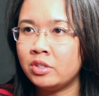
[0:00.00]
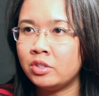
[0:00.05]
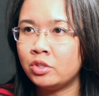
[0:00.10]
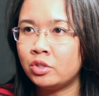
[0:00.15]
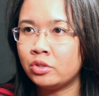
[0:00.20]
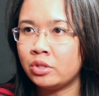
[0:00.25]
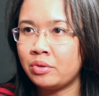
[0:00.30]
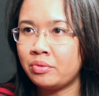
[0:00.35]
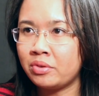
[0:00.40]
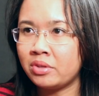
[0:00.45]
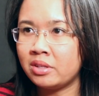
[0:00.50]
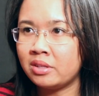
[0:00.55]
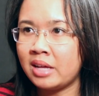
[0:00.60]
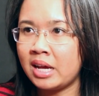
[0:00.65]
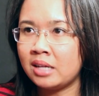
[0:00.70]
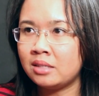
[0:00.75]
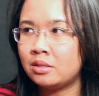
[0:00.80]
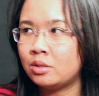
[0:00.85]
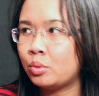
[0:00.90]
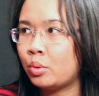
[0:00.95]
industry for the
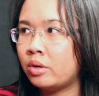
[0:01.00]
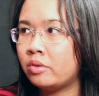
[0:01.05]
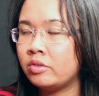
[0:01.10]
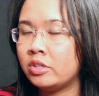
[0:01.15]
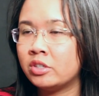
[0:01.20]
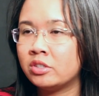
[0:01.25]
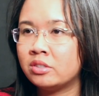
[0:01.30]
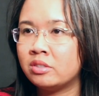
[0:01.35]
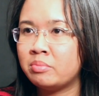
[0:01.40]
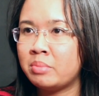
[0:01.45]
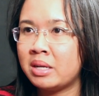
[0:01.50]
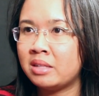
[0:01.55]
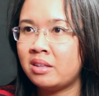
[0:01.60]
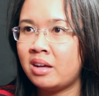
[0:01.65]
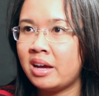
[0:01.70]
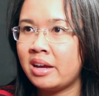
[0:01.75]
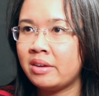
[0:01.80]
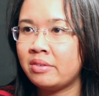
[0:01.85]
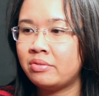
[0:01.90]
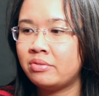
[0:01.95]
last 12 years of my
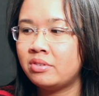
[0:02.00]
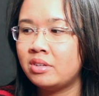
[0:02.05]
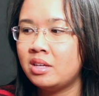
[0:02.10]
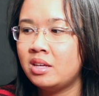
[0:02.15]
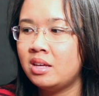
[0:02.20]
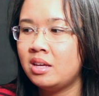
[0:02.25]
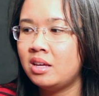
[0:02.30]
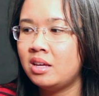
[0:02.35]
life,